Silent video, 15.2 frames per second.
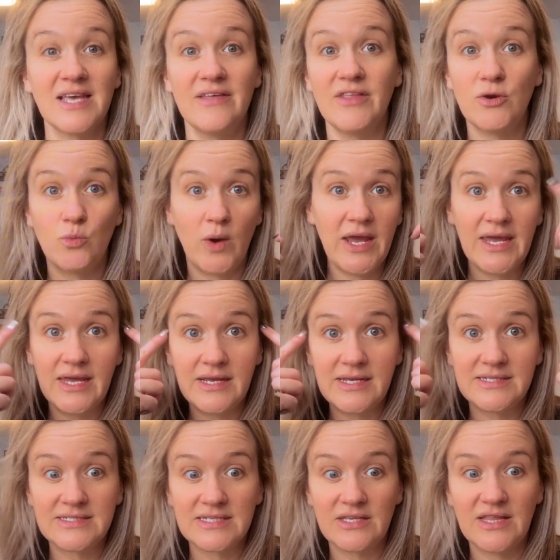and then wait
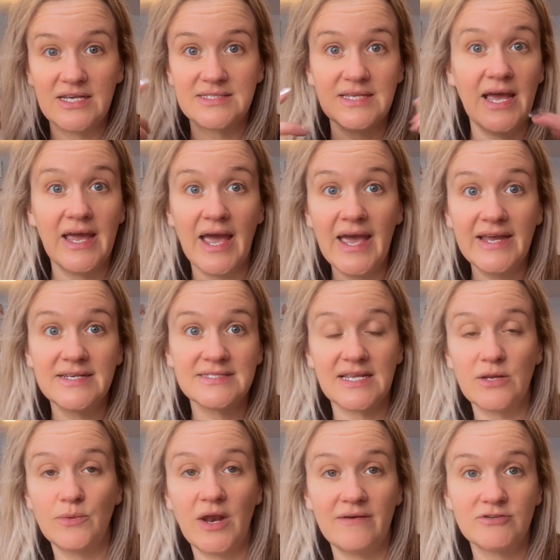until they say, hey, does
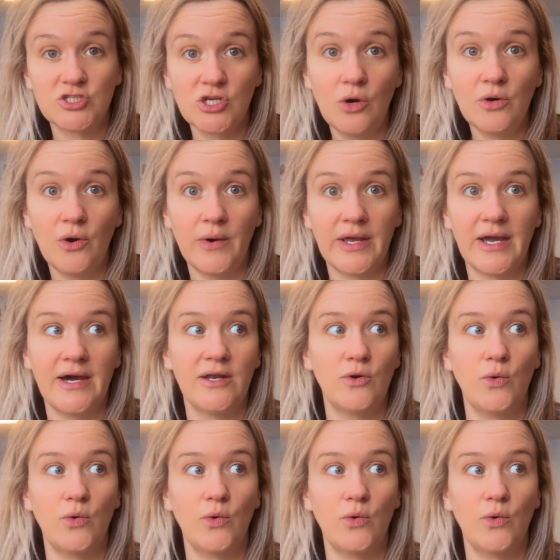anyone have a show going on?